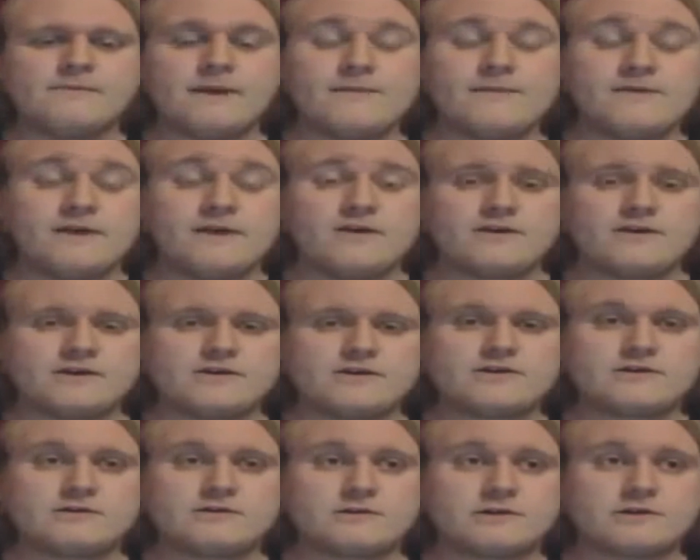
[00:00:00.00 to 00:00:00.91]
Maybe they're
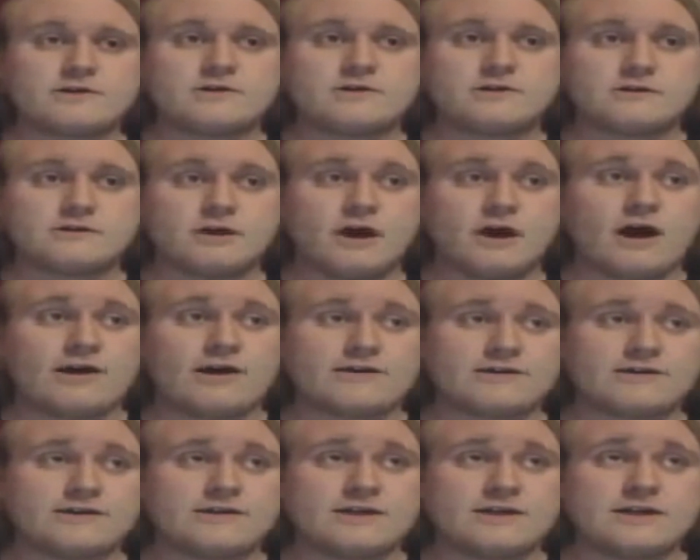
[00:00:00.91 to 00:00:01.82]

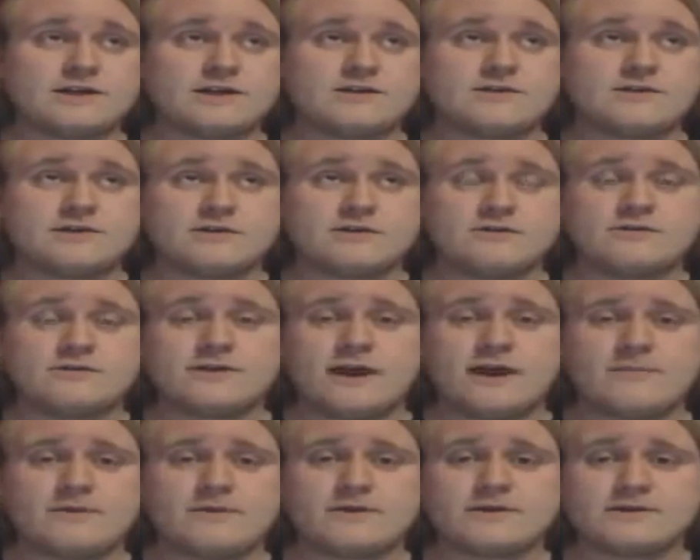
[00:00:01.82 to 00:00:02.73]
taught to teach their children
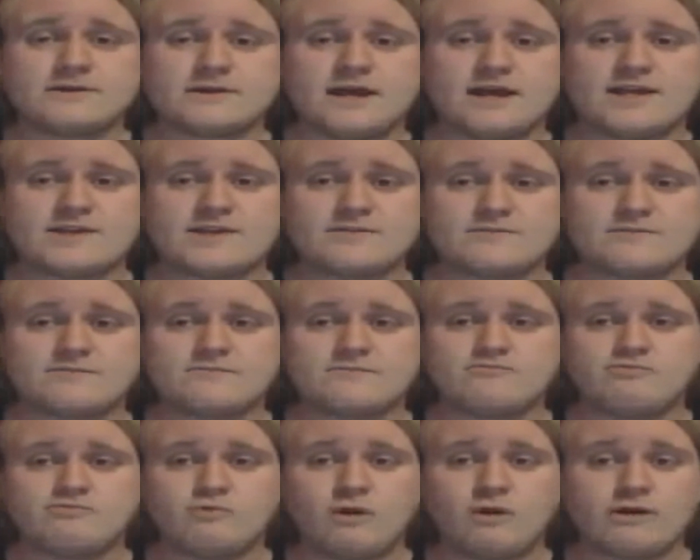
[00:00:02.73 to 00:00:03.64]
that because that's
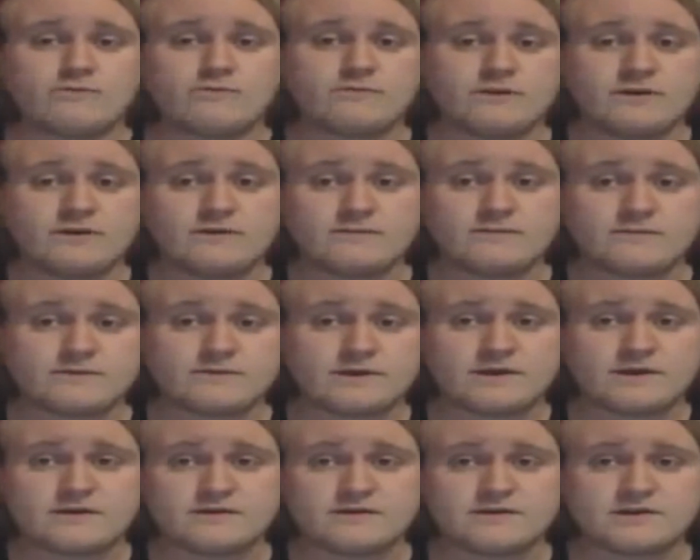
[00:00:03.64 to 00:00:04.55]
what we
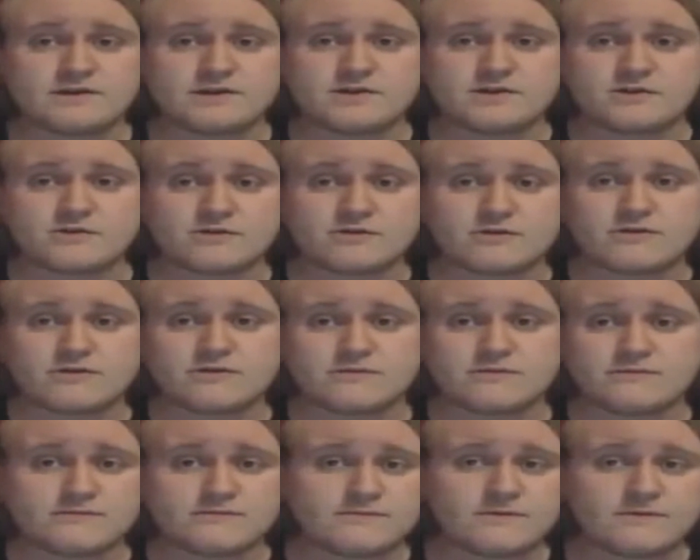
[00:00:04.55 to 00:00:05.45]
can
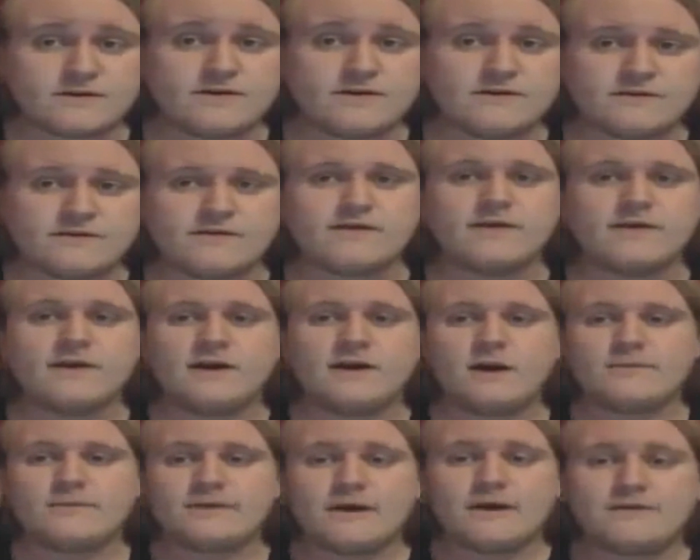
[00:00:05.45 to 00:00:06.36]
discern
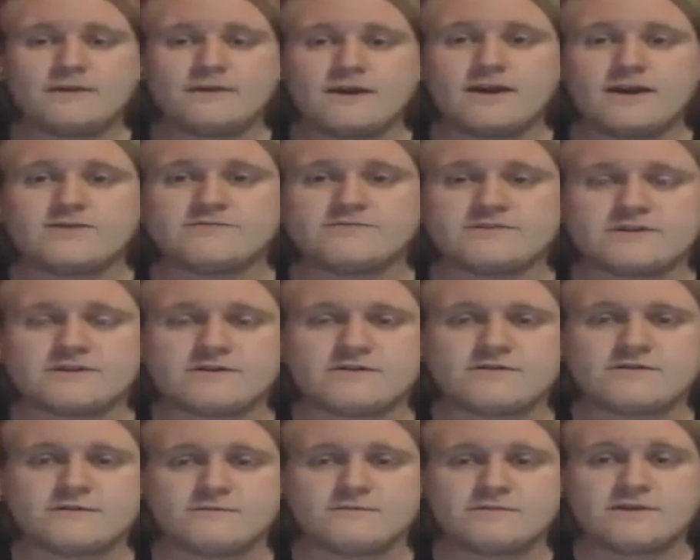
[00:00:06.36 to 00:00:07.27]
about the age of the
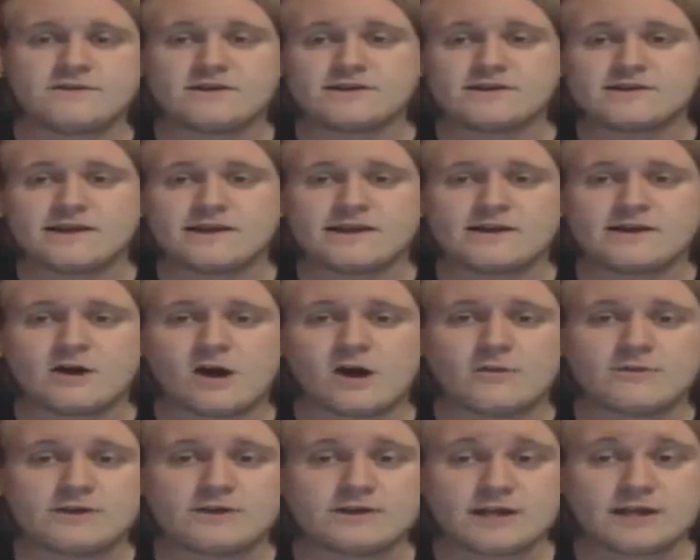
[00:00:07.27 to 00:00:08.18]
Earth from things like
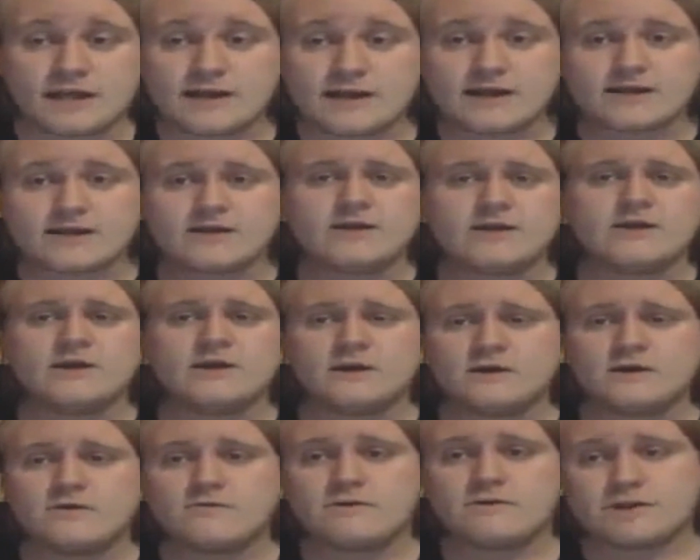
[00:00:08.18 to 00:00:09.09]
carbon dating,
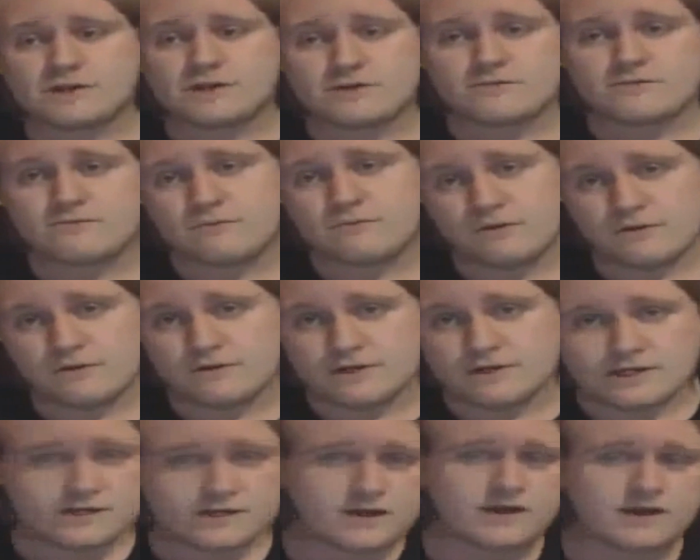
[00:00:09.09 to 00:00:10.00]
which we'll
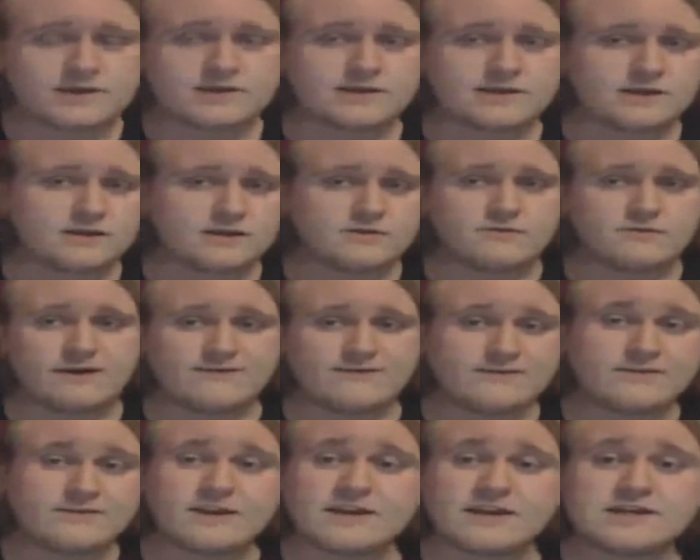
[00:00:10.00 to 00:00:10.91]
discuss in the
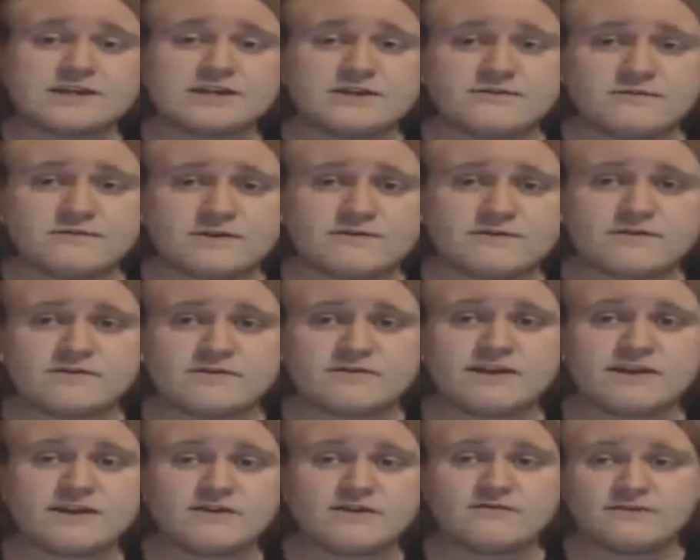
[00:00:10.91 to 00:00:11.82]
refutation of one of your
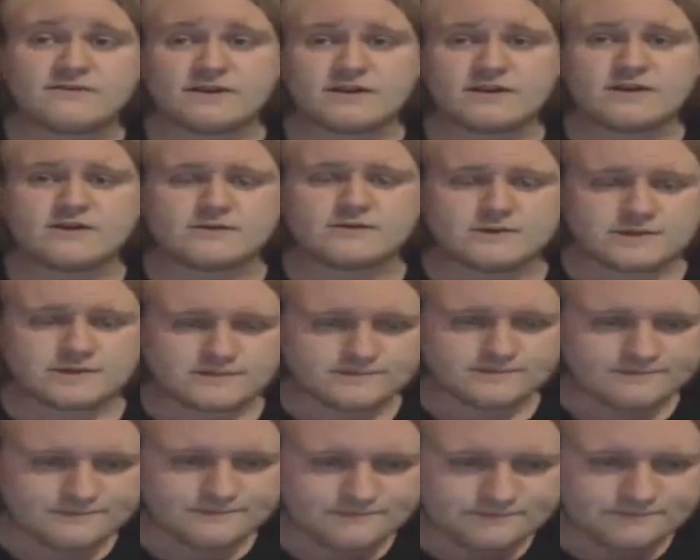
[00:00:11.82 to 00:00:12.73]
later videos.